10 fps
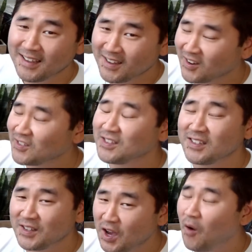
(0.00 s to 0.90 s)
You're
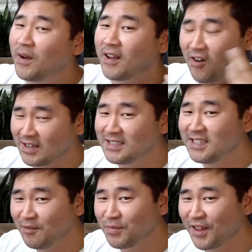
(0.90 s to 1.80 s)
going on a
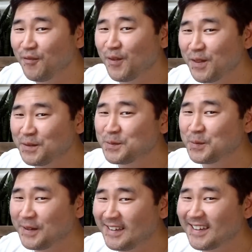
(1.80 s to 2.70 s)
deep level this
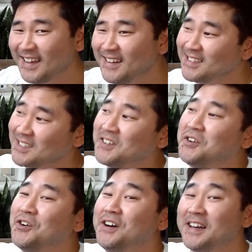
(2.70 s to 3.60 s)
week, and it's
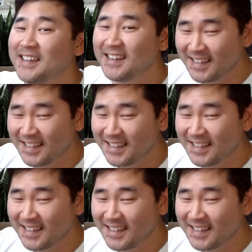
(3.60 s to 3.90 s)
good.